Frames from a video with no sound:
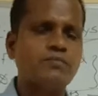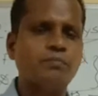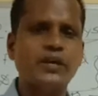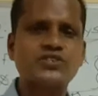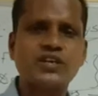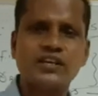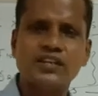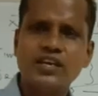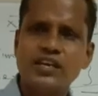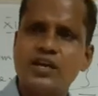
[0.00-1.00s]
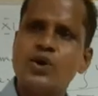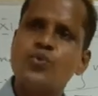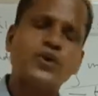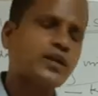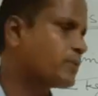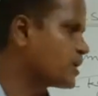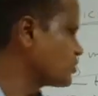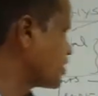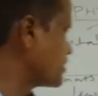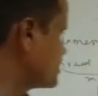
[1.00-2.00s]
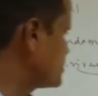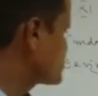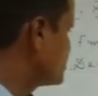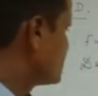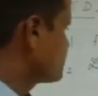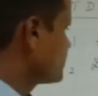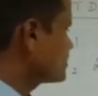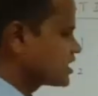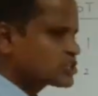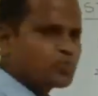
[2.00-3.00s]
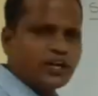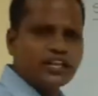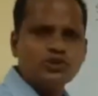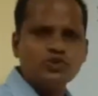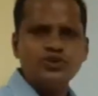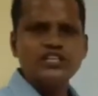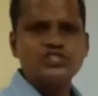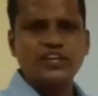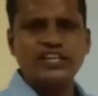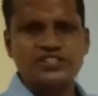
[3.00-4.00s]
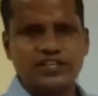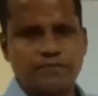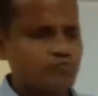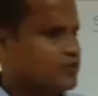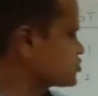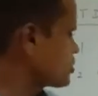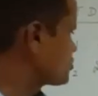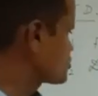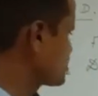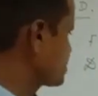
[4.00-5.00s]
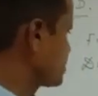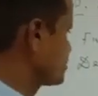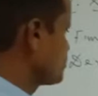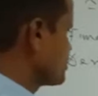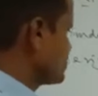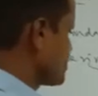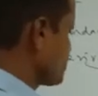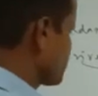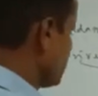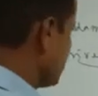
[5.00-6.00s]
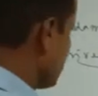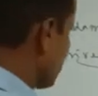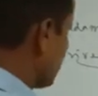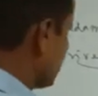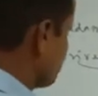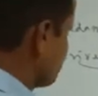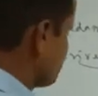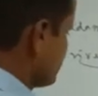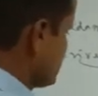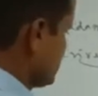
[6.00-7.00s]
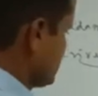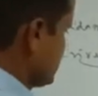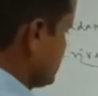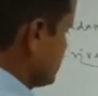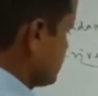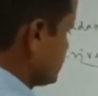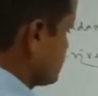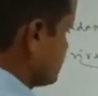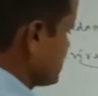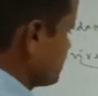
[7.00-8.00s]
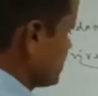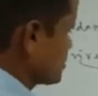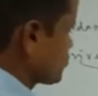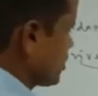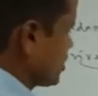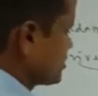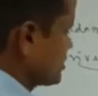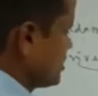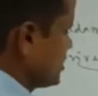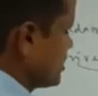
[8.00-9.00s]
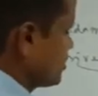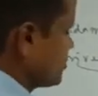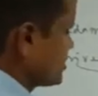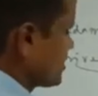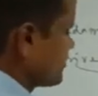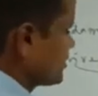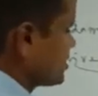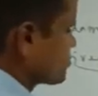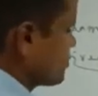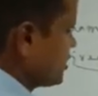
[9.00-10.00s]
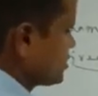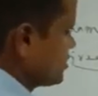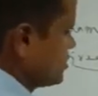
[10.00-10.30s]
based on the fundamental quantities. Then corresponding units we can see. Suppose take a unit of area. Unit of area is what? Unit of length is meter.